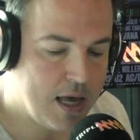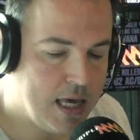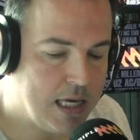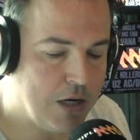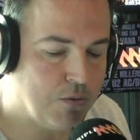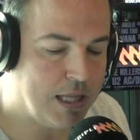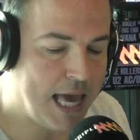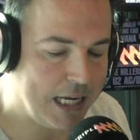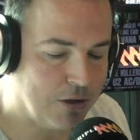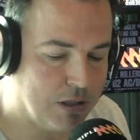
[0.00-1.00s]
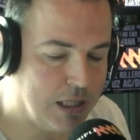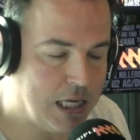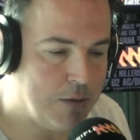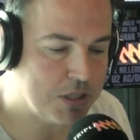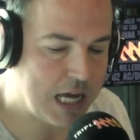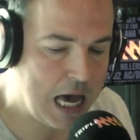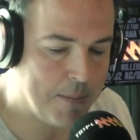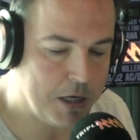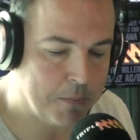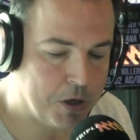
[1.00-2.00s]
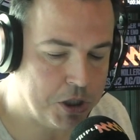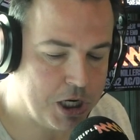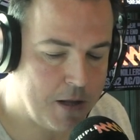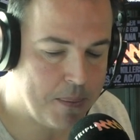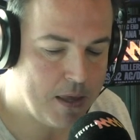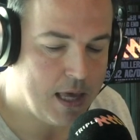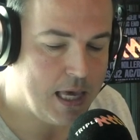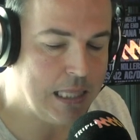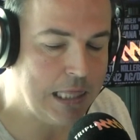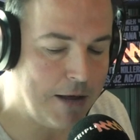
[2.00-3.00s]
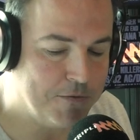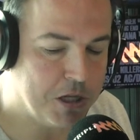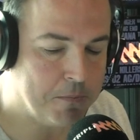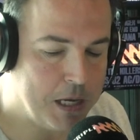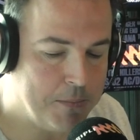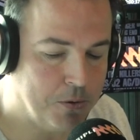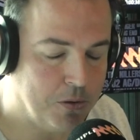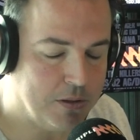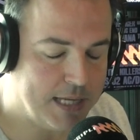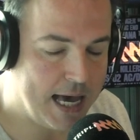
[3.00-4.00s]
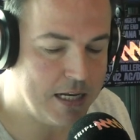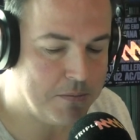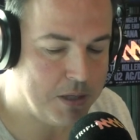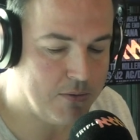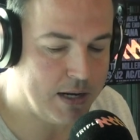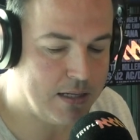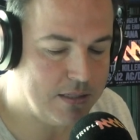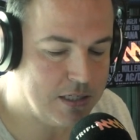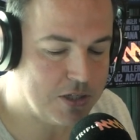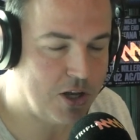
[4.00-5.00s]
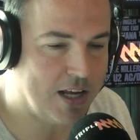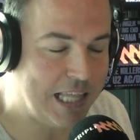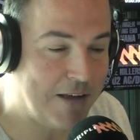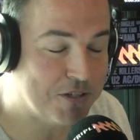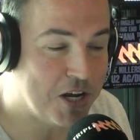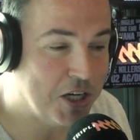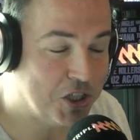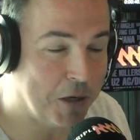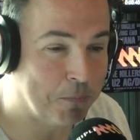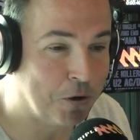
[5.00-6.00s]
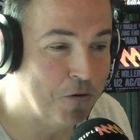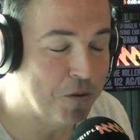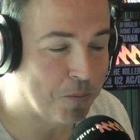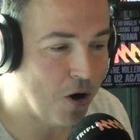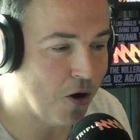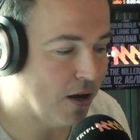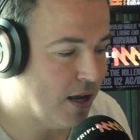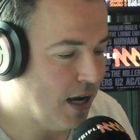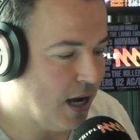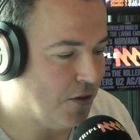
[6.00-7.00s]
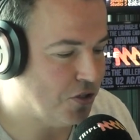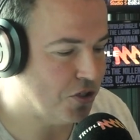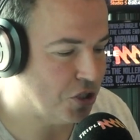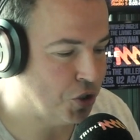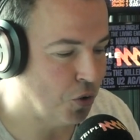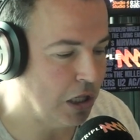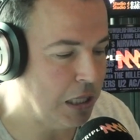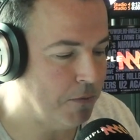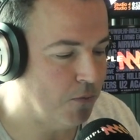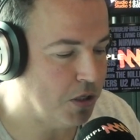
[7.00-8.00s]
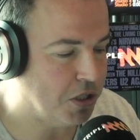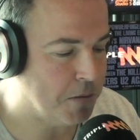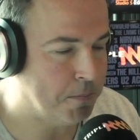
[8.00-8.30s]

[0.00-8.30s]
He kicked really accurately. He was calm under pressure. He loves that people doubt him, he reckons. He just loves trying to prove them wrong. And this is a short clip of what he said